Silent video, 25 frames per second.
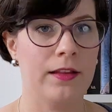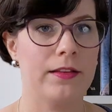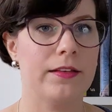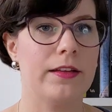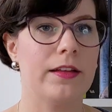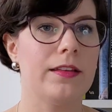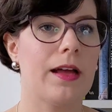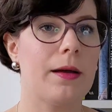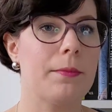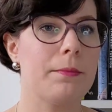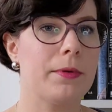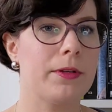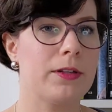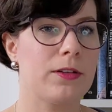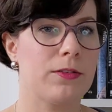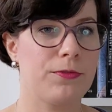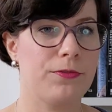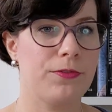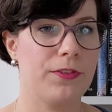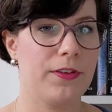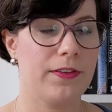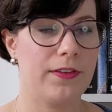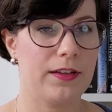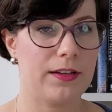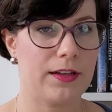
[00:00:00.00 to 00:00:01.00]
The number of
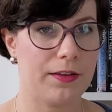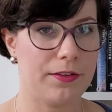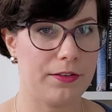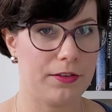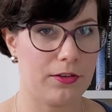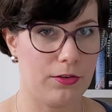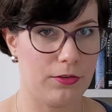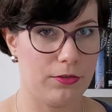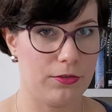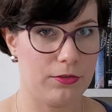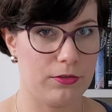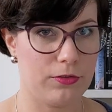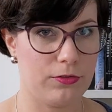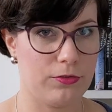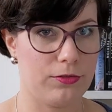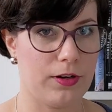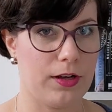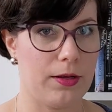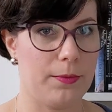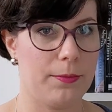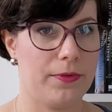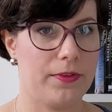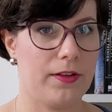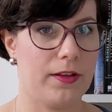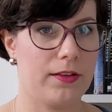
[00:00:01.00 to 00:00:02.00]
physical color
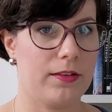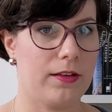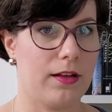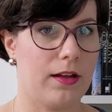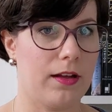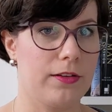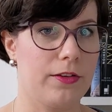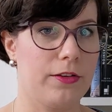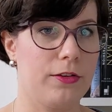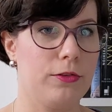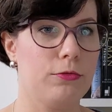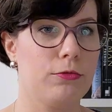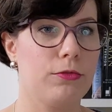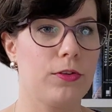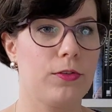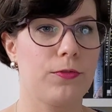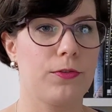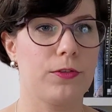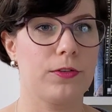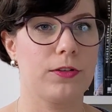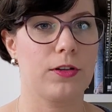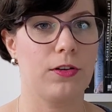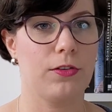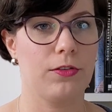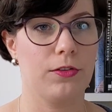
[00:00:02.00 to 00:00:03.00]
drapes that are used
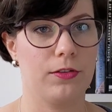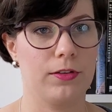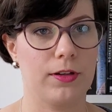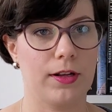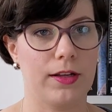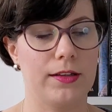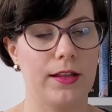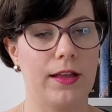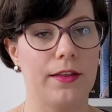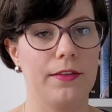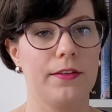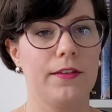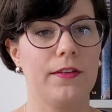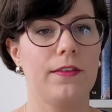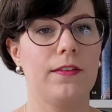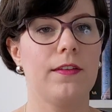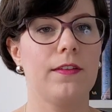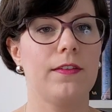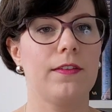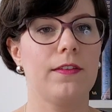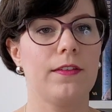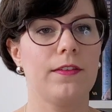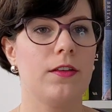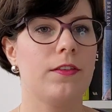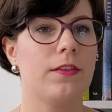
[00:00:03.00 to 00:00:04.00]
for color
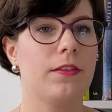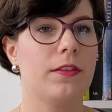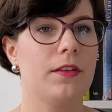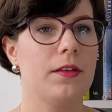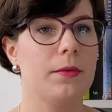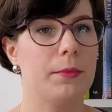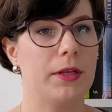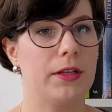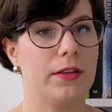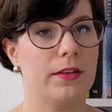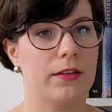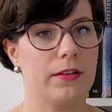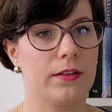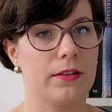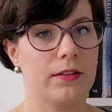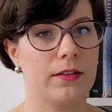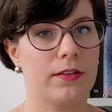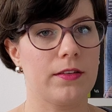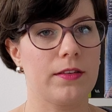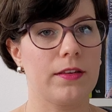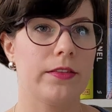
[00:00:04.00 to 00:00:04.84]
analysis is limited.